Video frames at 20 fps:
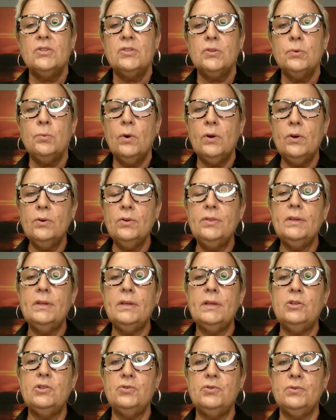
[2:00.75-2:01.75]
So what are
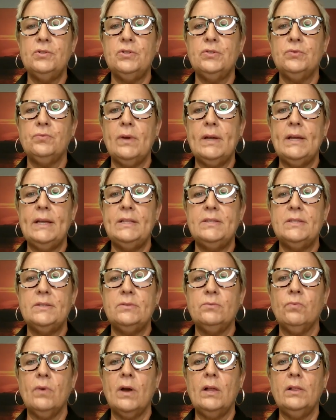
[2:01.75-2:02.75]
the interest
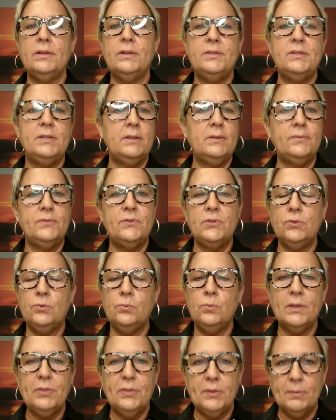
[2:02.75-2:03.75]
rates relative to
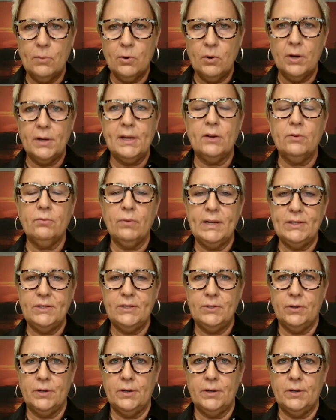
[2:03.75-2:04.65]
what the market rates